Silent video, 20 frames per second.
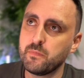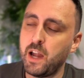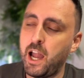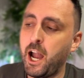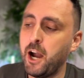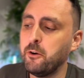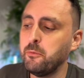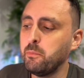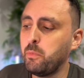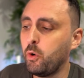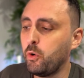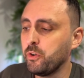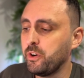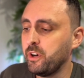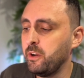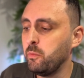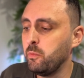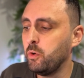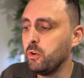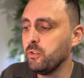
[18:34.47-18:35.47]
how
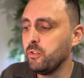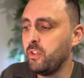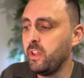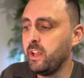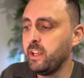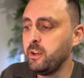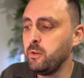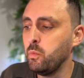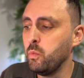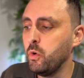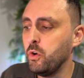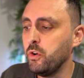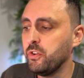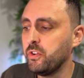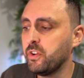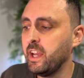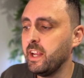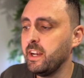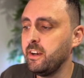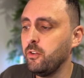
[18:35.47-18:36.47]
important it was that you
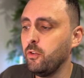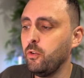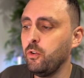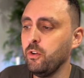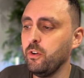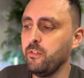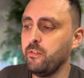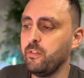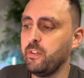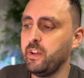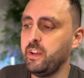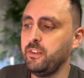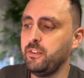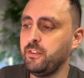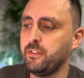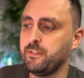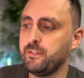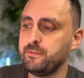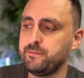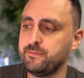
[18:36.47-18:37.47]
weren't getting all of
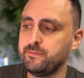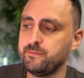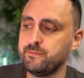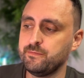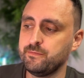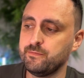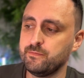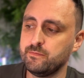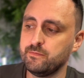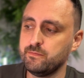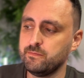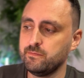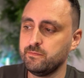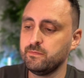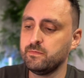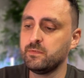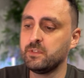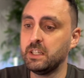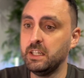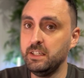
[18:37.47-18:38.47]
these
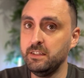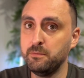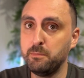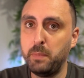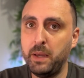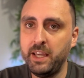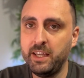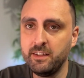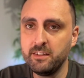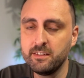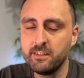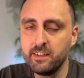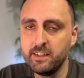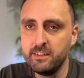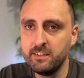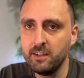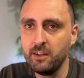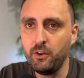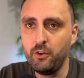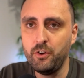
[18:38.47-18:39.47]
pings,
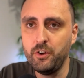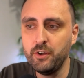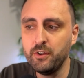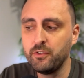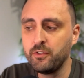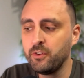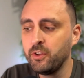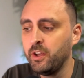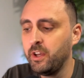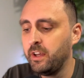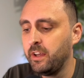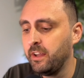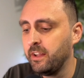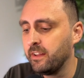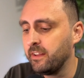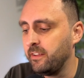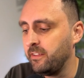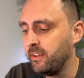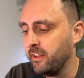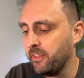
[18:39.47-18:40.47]
these alerts.
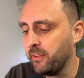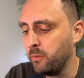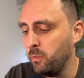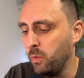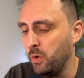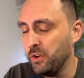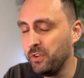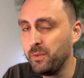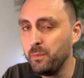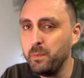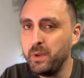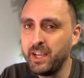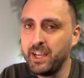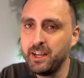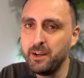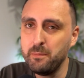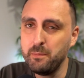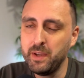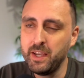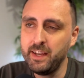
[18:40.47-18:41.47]
There's nothing worse than being
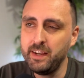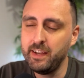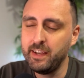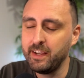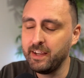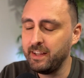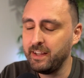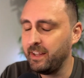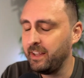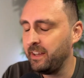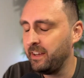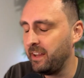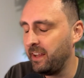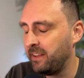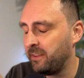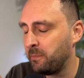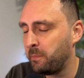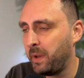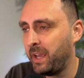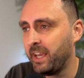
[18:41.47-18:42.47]
in a meeting and then
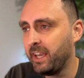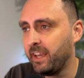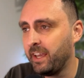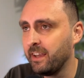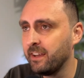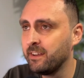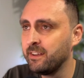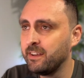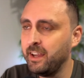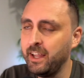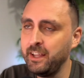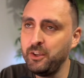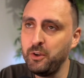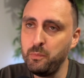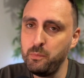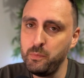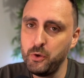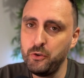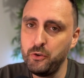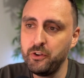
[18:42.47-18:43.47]
it's pinging and
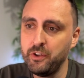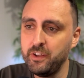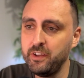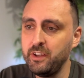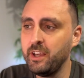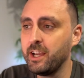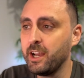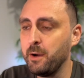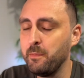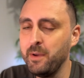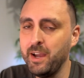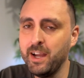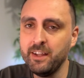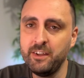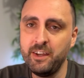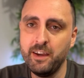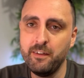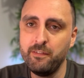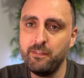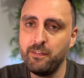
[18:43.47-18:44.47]
you mute it and you come out
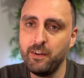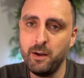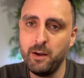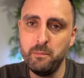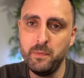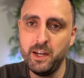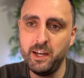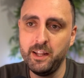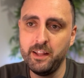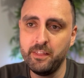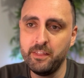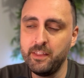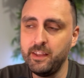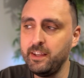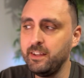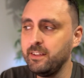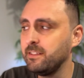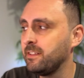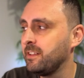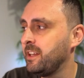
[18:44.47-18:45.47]
and you have a million
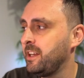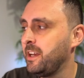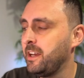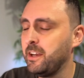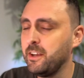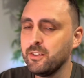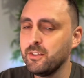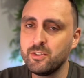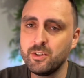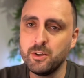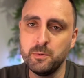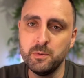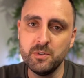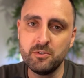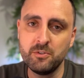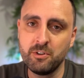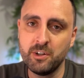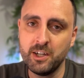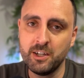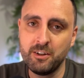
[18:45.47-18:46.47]
things.
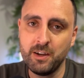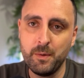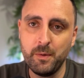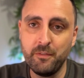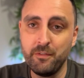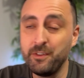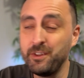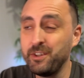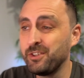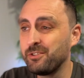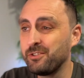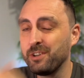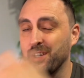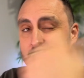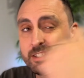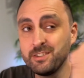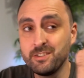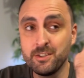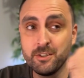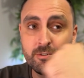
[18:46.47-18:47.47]
Someone's trying to go you from this
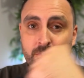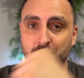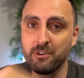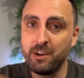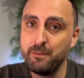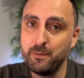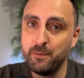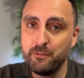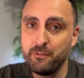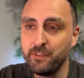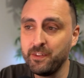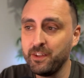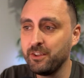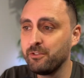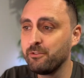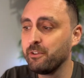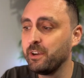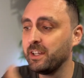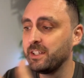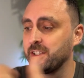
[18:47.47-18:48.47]
direction, someone's grabbing you from
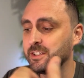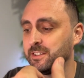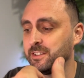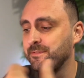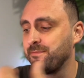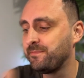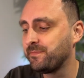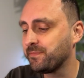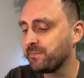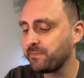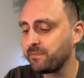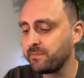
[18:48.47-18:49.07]
this direction.